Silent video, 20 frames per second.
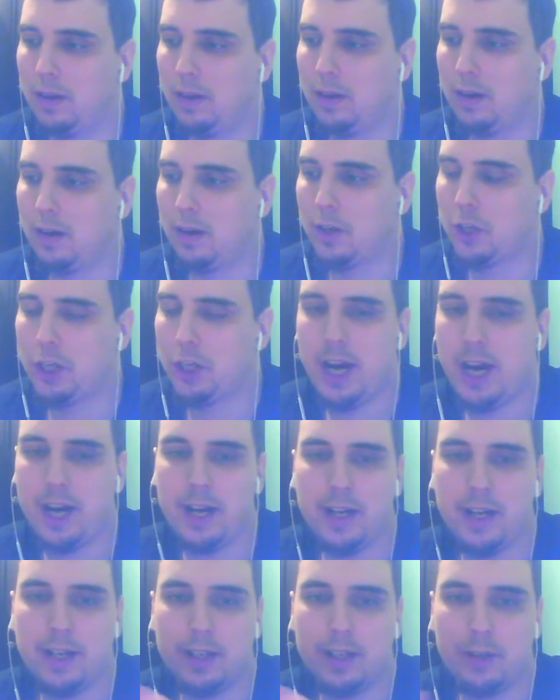
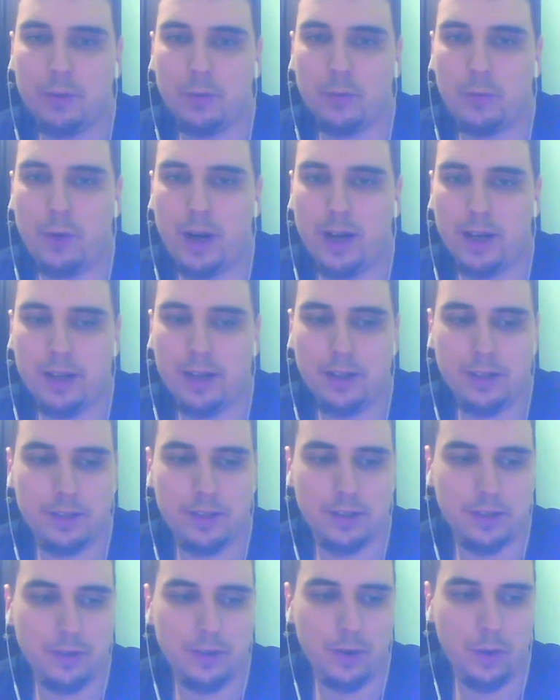Shariat, where there
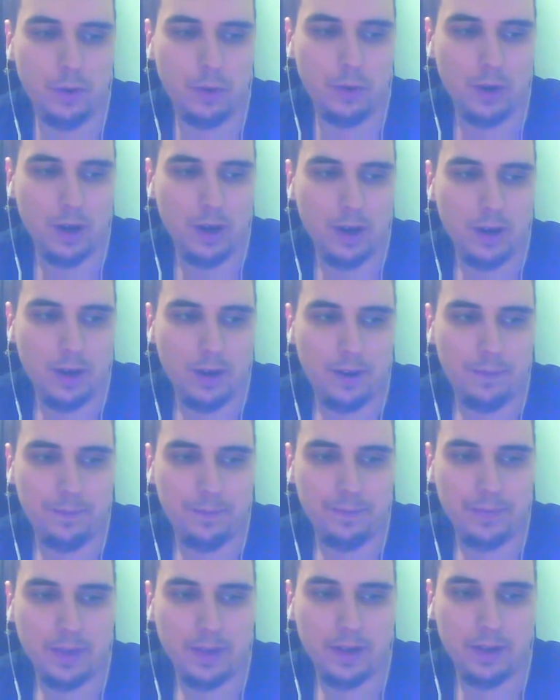is no
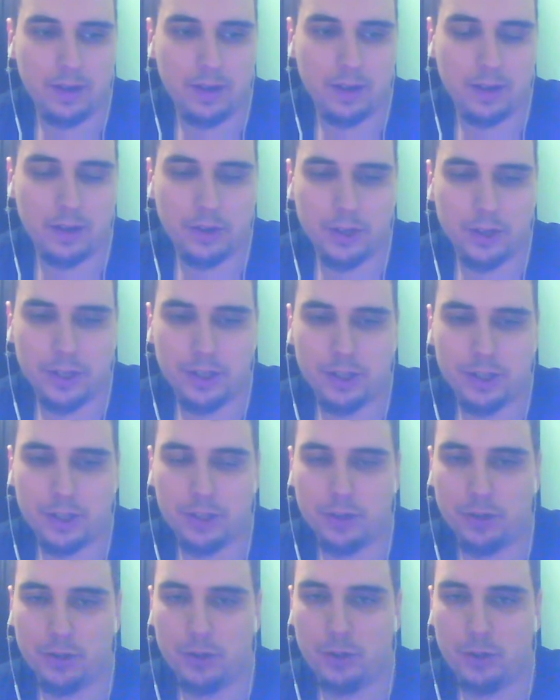
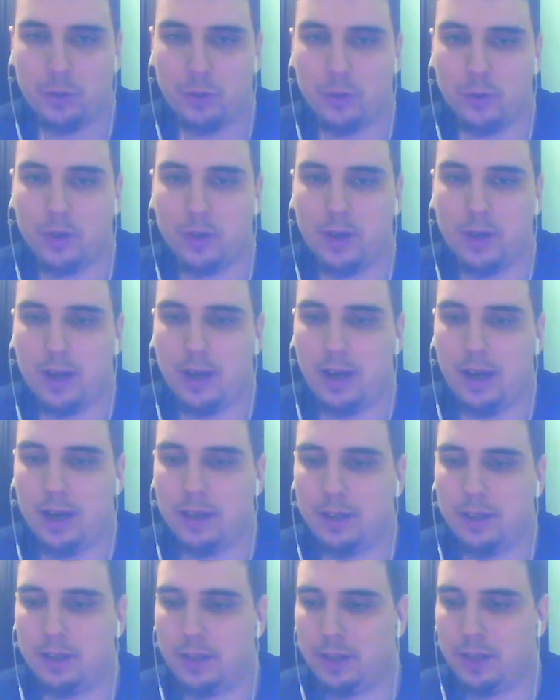contradictions too.
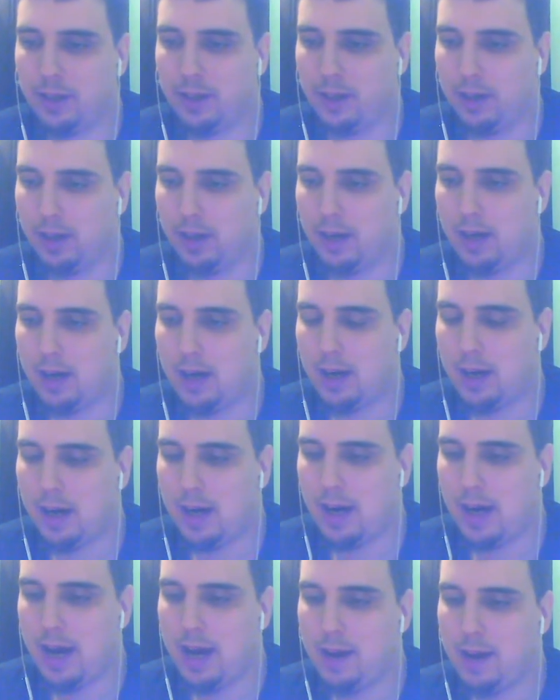And
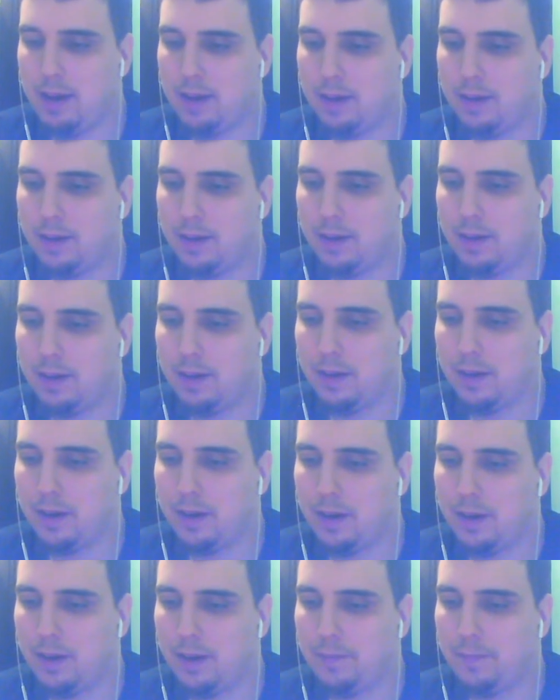I
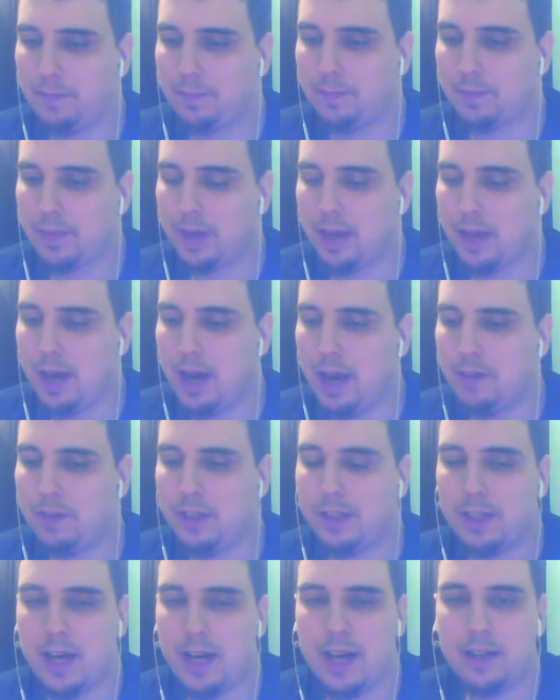have
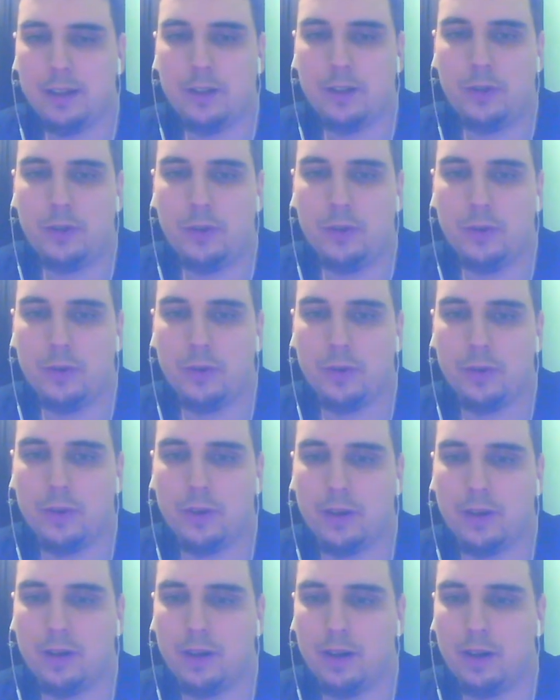decided
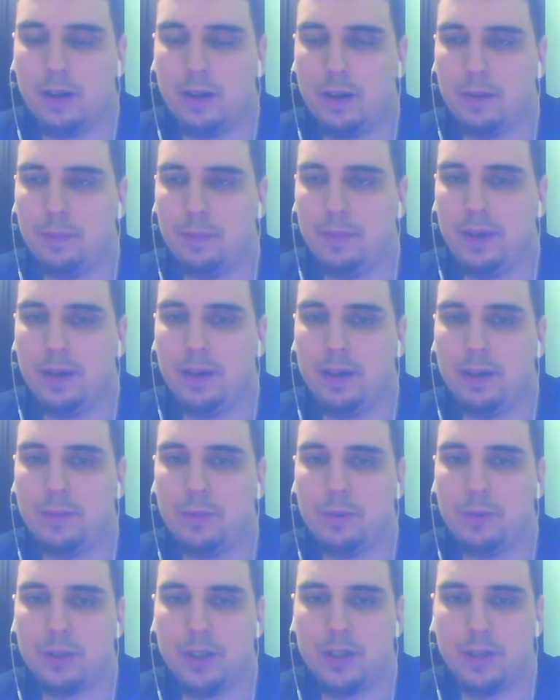to be a
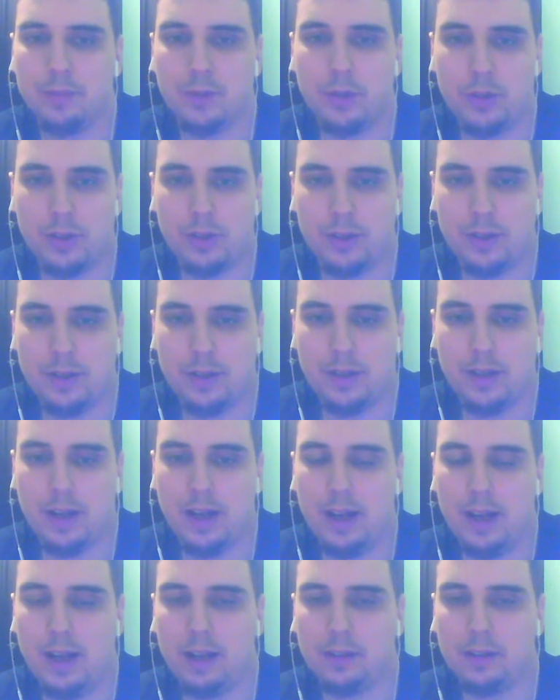Muslim
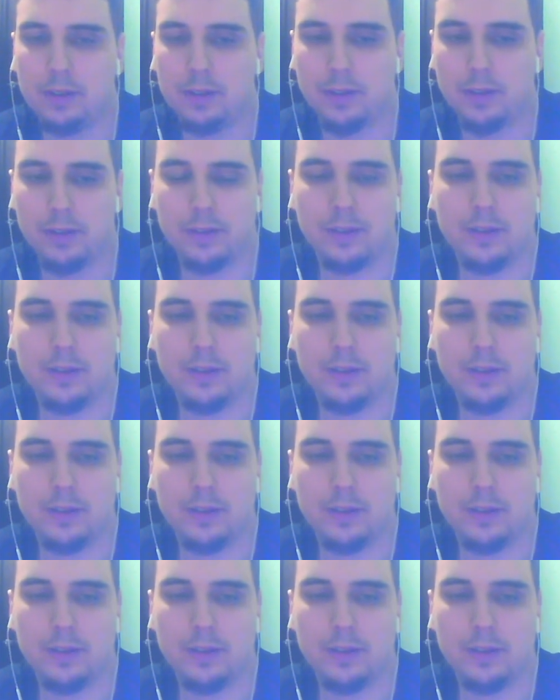also.